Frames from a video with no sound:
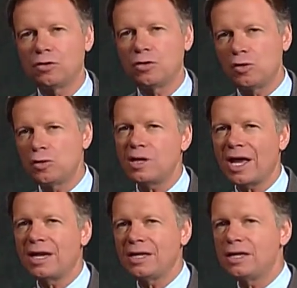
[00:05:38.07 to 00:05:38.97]
good
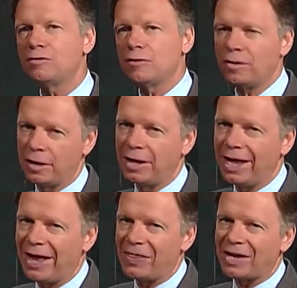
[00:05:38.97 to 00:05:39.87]
and evil
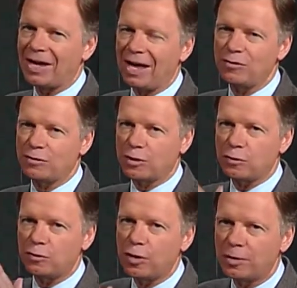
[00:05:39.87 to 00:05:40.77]
and the conflict
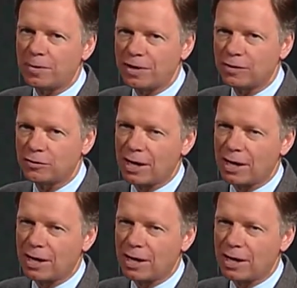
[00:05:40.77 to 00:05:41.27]
will fall in place.